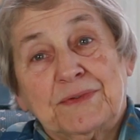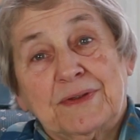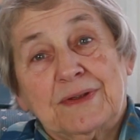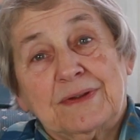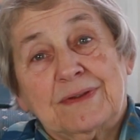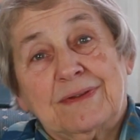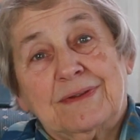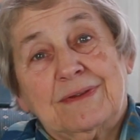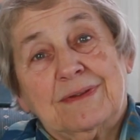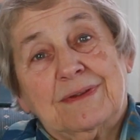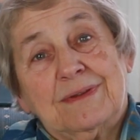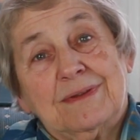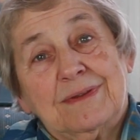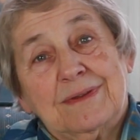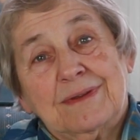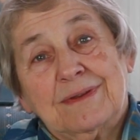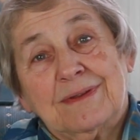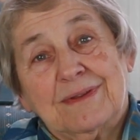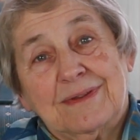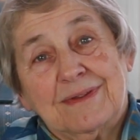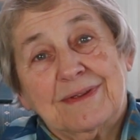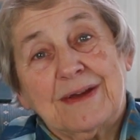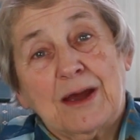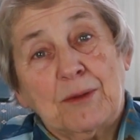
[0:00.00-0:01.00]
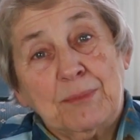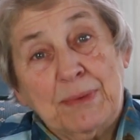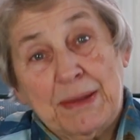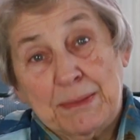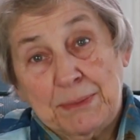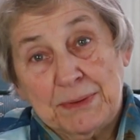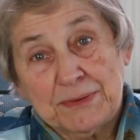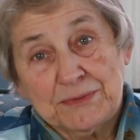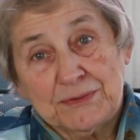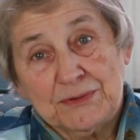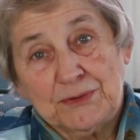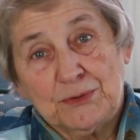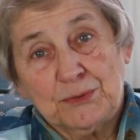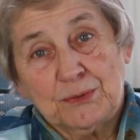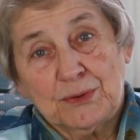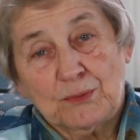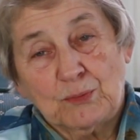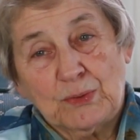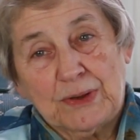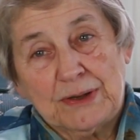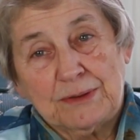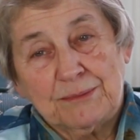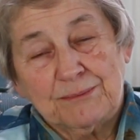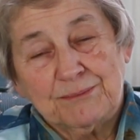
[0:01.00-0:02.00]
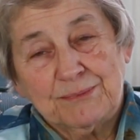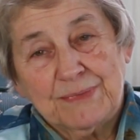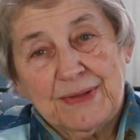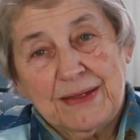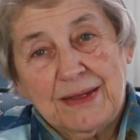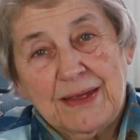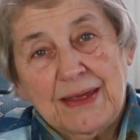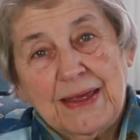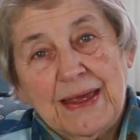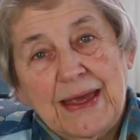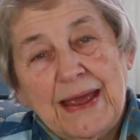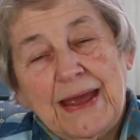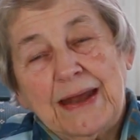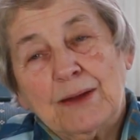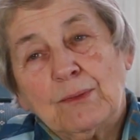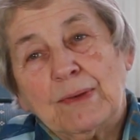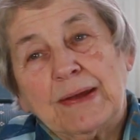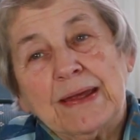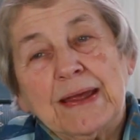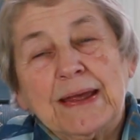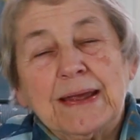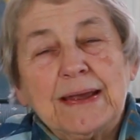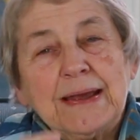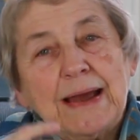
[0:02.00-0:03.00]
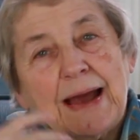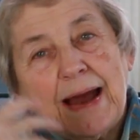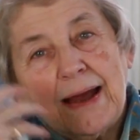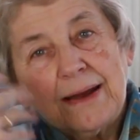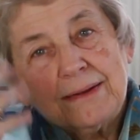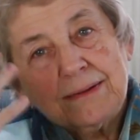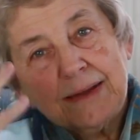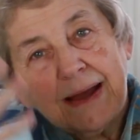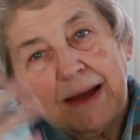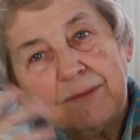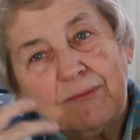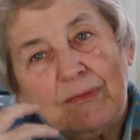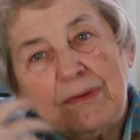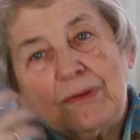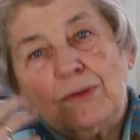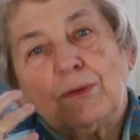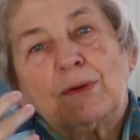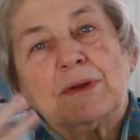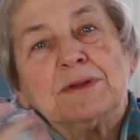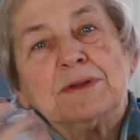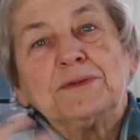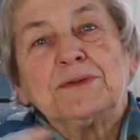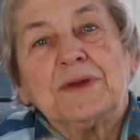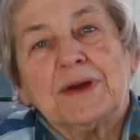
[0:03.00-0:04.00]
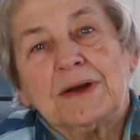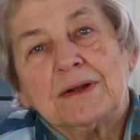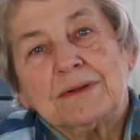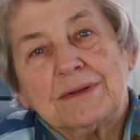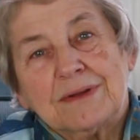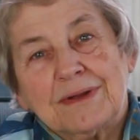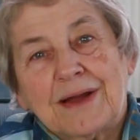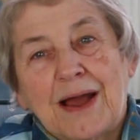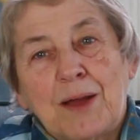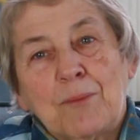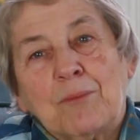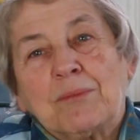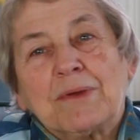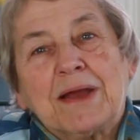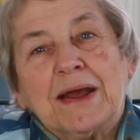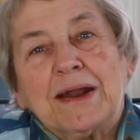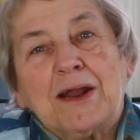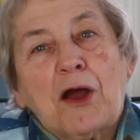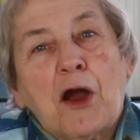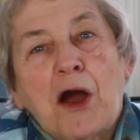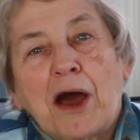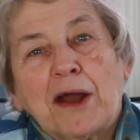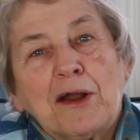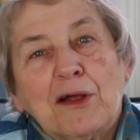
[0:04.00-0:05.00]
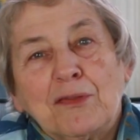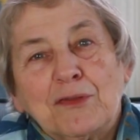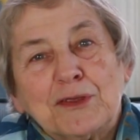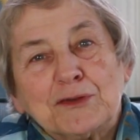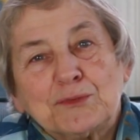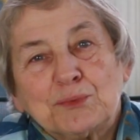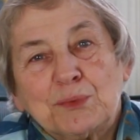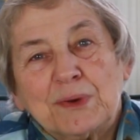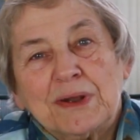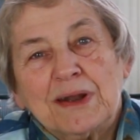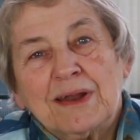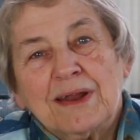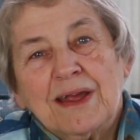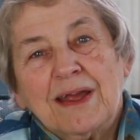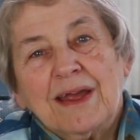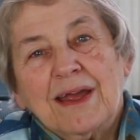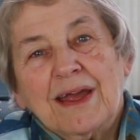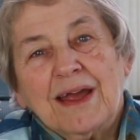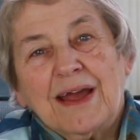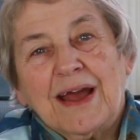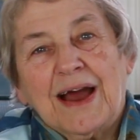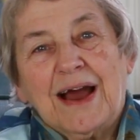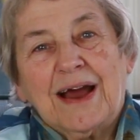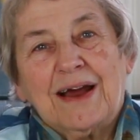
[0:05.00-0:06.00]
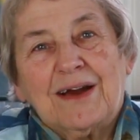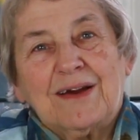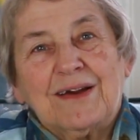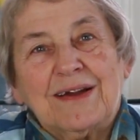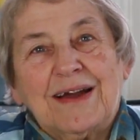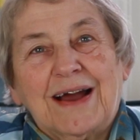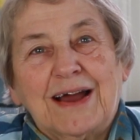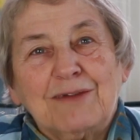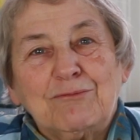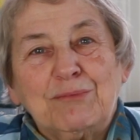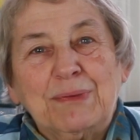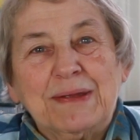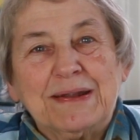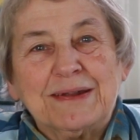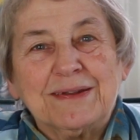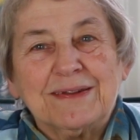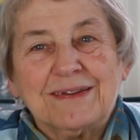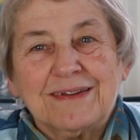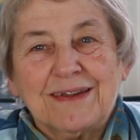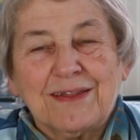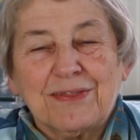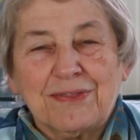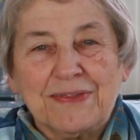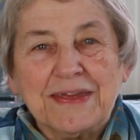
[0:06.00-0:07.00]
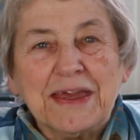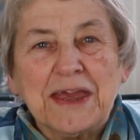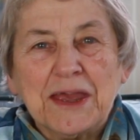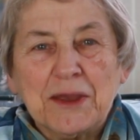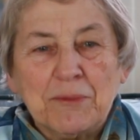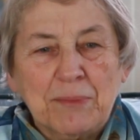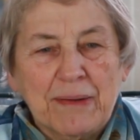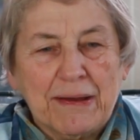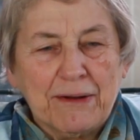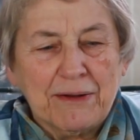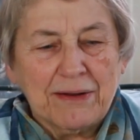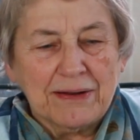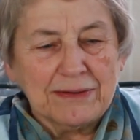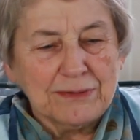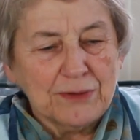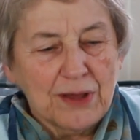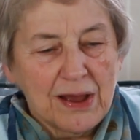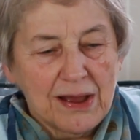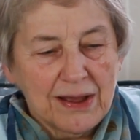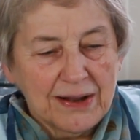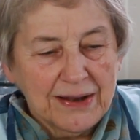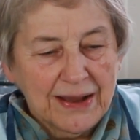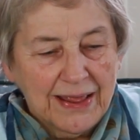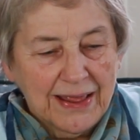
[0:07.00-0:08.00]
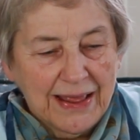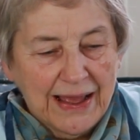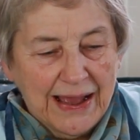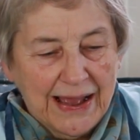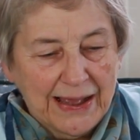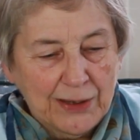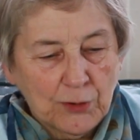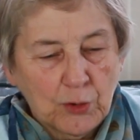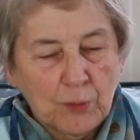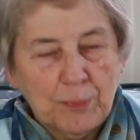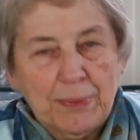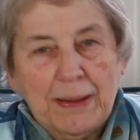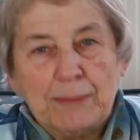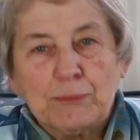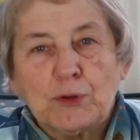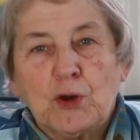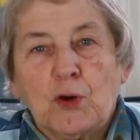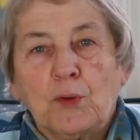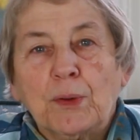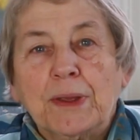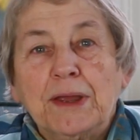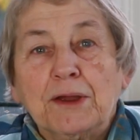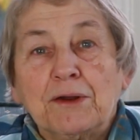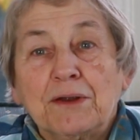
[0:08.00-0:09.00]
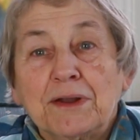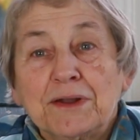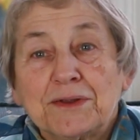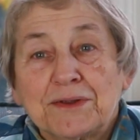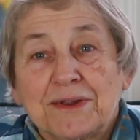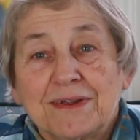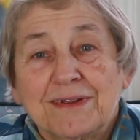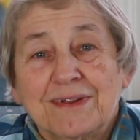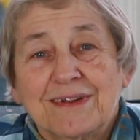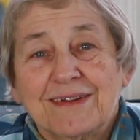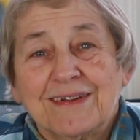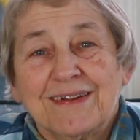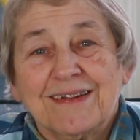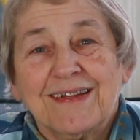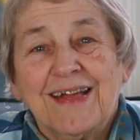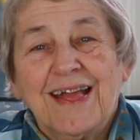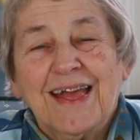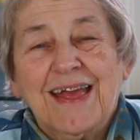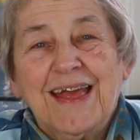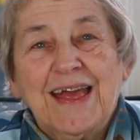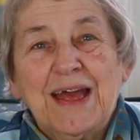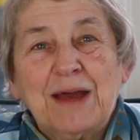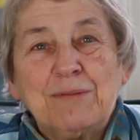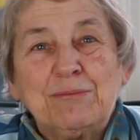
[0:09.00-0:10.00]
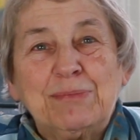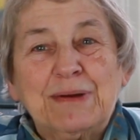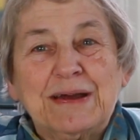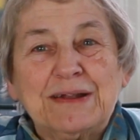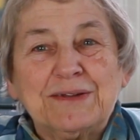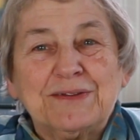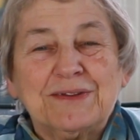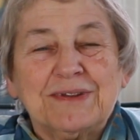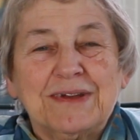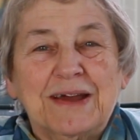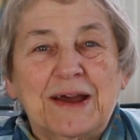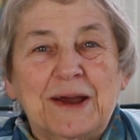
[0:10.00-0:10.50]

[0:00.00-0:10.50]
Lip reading: that our baby isn't doing well. Anyway, you can tell I'm kind of hot on this one. I've been thinking about it a lot. I hope I'm coherent, but